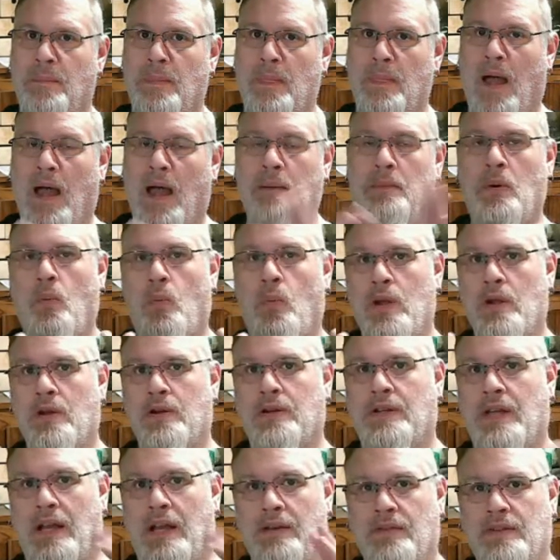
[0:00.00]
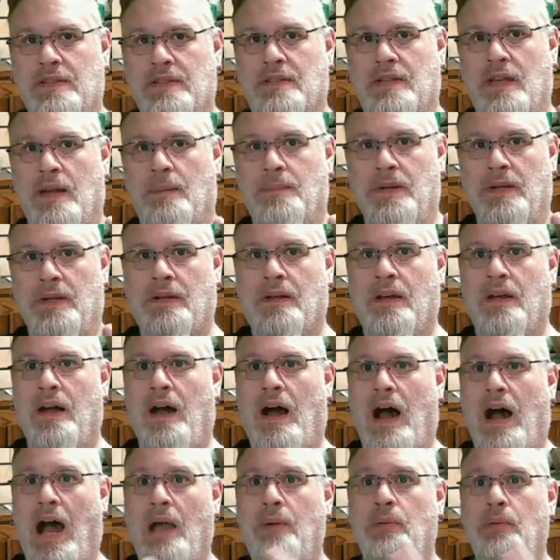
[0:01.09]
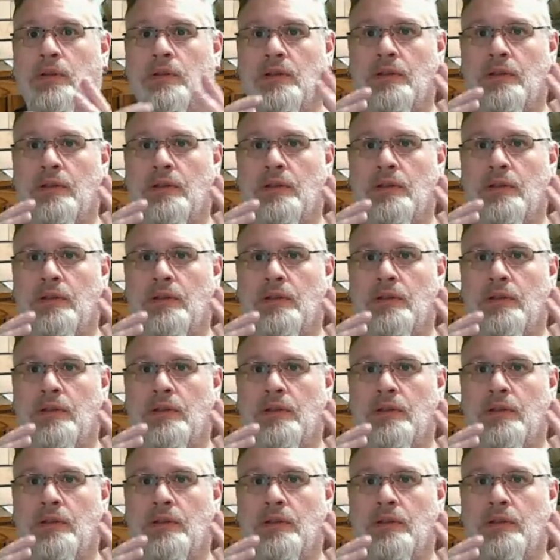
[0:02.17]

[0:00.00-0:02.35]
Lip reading: I'm a weird kind of a skeptic. I would